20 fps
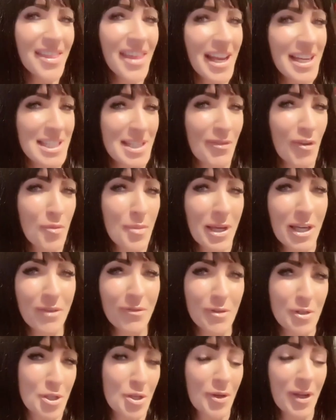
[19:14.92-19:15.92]
Thanks everybody
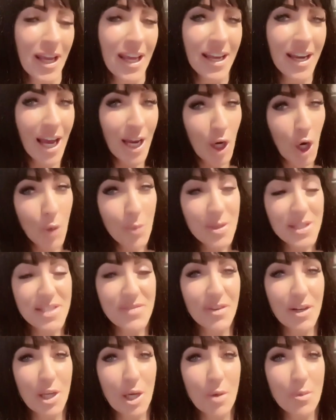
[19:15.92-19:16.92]
for tuning in. I hope this
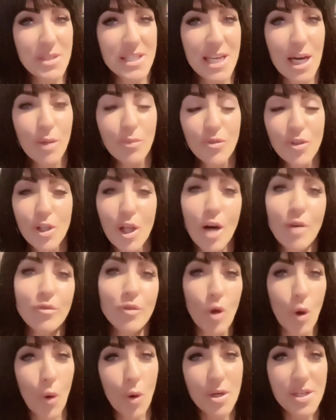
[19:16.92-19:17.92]
video was helpful. Of
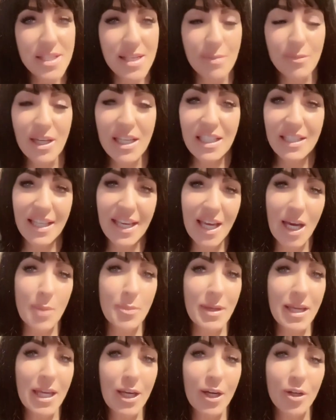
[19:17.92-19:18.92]
course, I'm gonna link
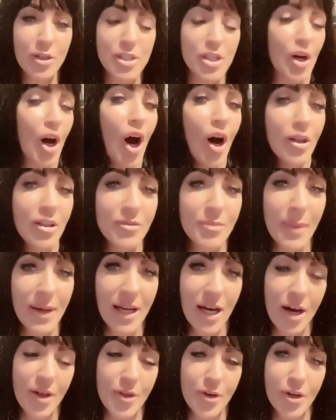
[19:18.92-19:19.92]
up here to all of my
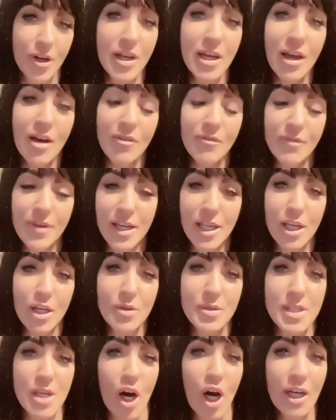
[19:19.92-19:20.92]
other
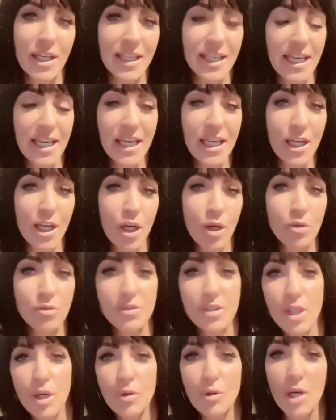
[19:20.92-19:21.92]
videos on keto,
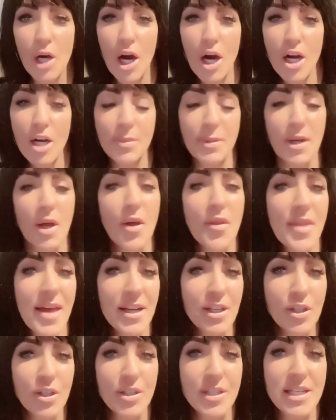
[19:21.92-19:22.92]
low carb, and all
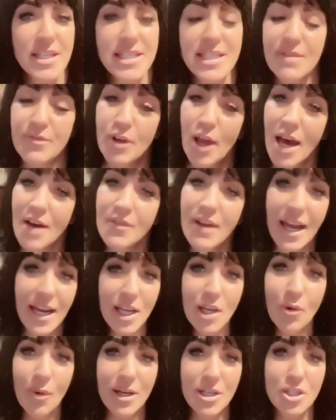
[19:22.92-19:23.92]
that goodness. If you have
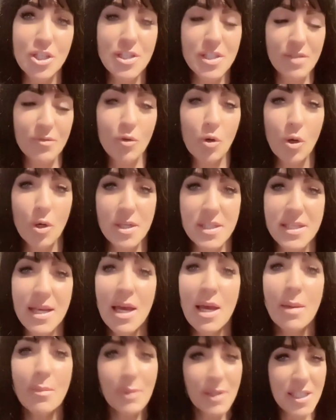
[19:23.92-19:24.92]
any questions, of course,
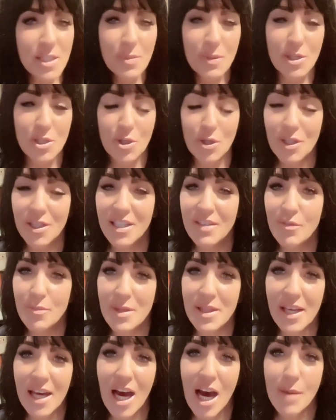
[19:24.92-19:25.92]
please please be sure to leave them
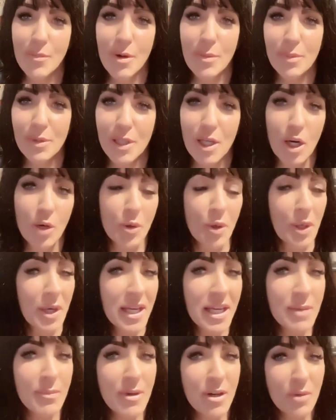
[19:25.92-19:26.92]
in the comment below or
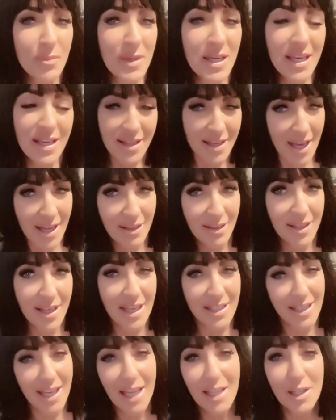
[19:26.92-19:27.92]
email me, kelly
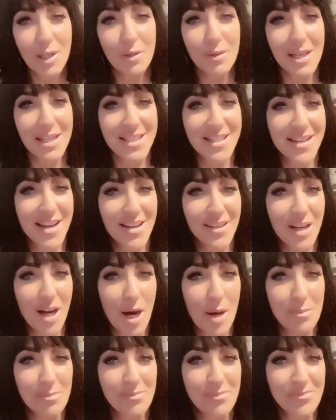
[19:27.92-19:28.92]
at
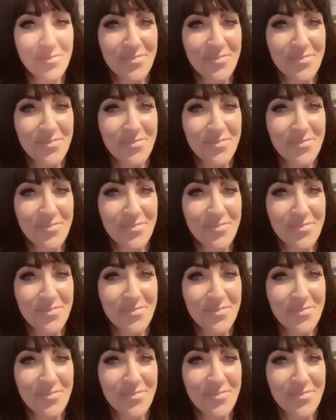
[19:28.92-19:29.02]
kellyolexa.com.